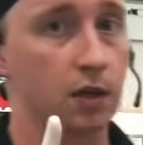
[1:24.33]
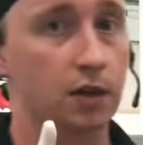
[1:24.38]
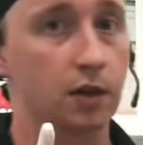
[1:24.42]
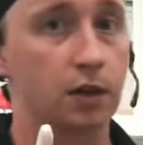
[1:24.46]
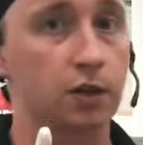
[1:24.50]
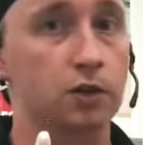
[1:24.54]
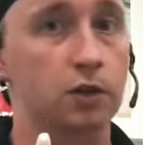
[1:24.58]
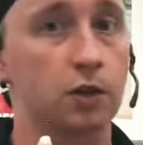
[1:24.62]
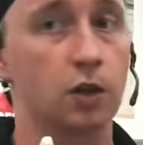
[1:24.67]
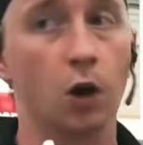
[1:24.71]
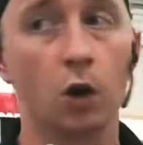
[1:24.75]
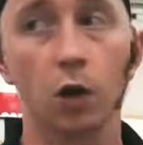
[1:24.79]

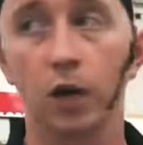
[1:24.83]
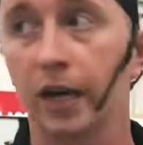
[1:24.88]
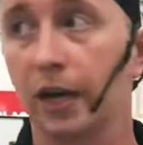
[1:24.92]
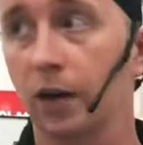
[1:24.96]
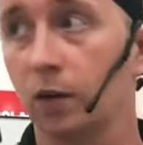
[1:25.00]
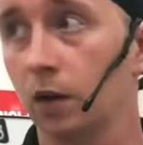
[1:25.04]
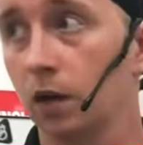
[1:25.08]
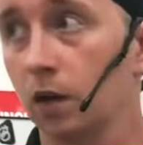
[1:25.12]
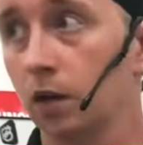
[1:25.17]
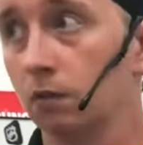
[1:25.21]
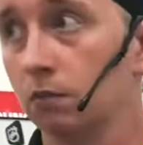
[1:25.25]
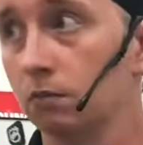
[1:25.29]
There's no
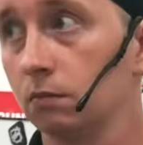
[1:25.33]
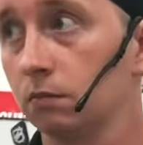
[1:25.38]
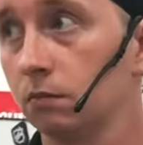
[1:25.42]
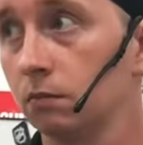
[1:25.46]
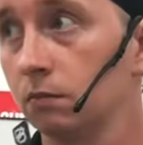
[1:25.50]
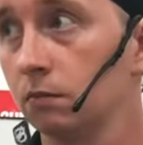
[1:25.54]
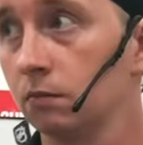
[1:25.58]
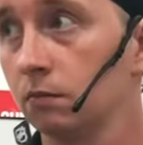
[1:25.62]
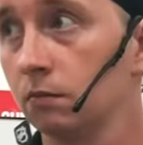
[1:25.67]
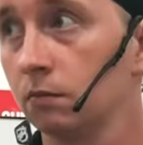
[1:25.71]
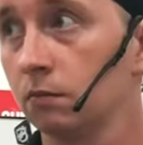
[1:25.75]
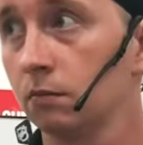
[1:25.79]
liquid.
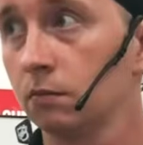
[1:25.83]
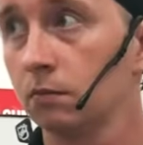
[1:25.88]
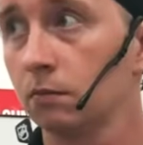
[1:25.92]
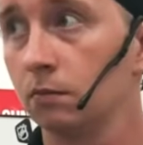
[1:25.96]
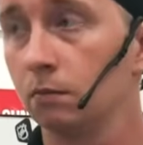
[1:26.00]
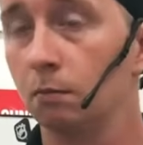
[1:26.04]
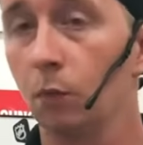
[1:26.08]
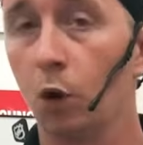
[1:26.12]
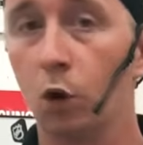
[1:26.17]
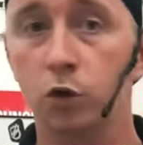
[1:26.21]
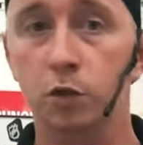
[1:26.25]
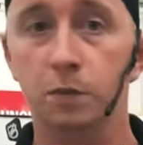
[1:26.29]

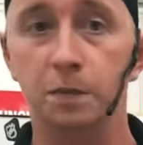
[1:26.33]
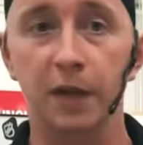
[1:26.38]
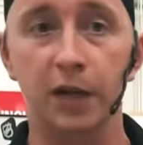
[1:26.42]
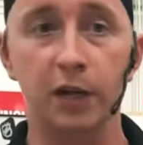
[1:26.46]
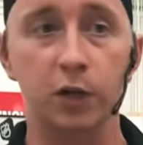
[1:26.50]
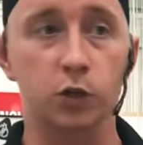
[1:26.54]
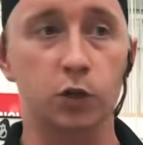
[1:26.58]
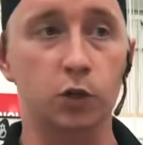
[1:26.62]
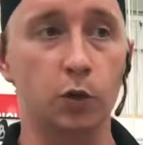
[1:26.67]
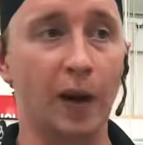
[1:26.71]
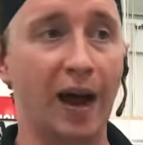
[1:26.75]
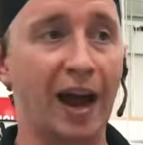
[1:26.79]
Most
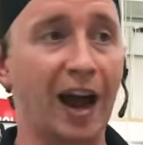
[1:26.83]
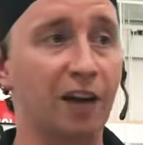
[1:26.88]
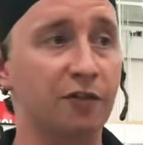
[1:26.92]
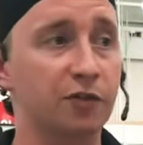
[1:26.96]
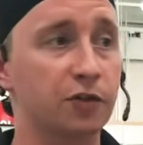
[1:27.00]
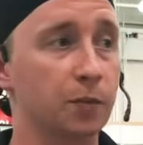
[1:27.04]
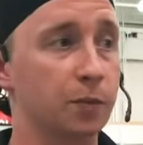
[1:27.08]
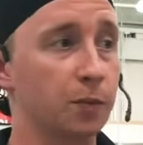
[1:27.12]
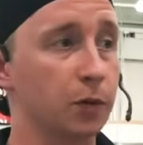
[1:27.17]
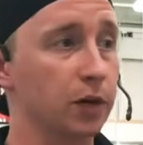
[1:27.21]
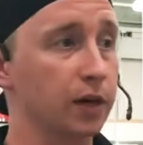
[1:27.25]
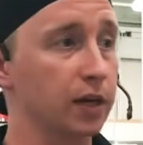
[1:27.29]
blenders you have
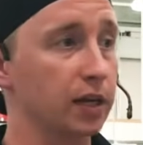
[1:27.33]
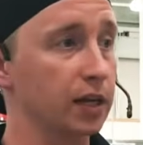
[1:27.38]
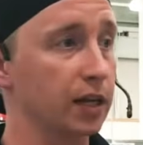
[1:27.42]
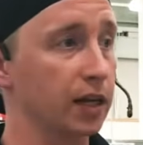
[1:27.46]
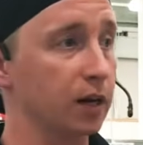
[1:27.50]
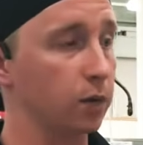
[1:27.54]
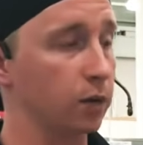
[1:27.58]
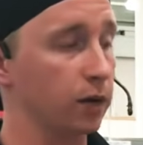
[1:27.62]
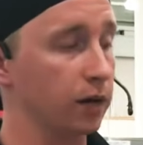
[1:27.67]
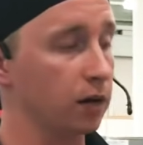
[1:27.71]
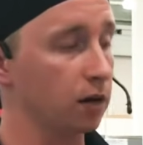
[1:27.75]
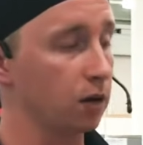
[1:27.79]
to put in
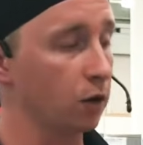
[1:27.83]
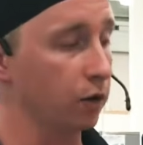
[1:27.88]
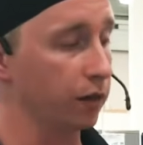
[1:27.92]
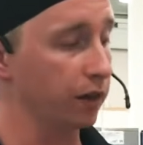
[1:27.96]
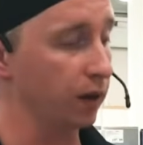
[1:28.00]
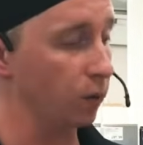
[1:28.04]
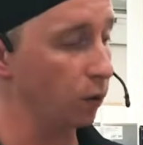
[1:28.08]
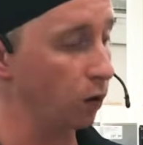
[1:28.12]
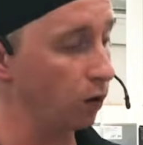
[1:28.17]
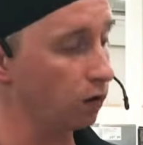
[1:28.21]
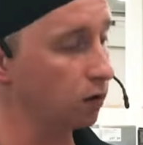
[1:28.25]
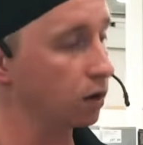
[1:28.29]
liquid or
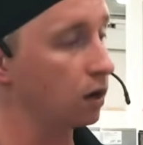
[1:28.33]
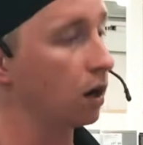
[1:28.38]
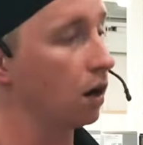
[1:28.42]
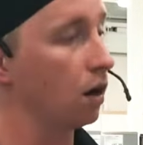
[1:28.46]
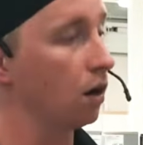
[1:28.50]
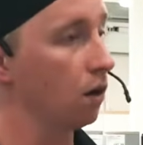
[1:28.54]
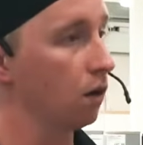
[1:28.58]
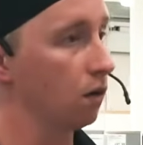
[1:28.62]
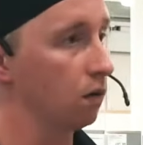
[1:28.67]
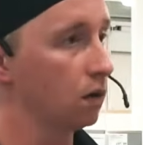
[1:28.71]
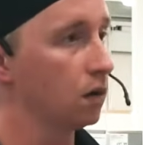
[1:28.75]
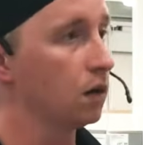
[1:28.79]
they won't
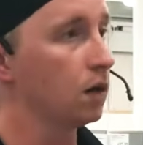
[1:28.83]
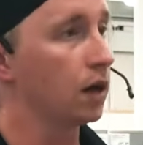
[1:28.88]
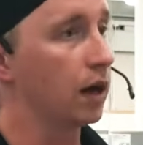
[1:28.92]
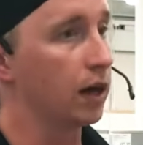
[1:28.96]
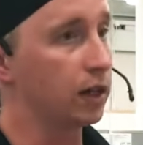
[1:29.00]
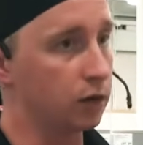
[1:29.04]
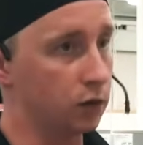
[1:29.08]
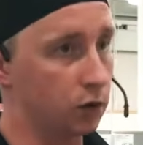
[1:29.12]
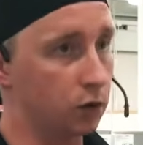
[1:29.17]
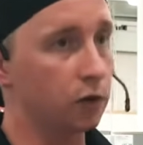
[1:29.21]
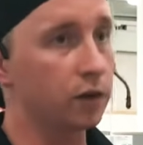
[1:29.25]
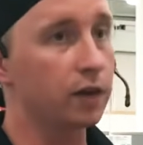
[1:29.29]
go,
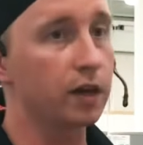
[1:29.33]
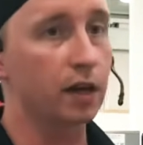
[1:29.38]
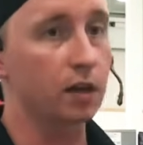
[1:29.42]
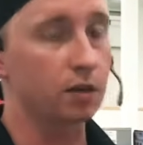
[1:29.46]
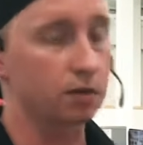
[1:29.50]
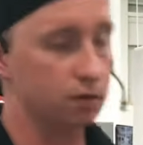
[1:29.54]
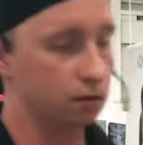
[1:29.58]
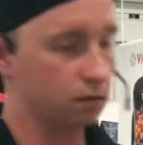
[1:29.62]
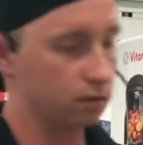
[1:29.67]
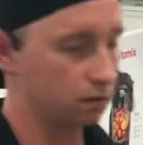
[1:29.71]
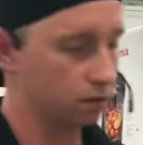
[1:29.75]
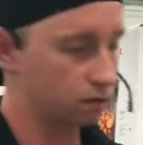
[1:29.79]
and you do
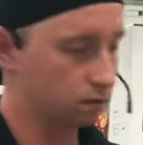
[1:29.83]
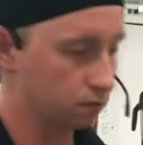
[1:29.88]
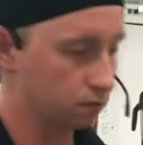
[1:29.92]
this.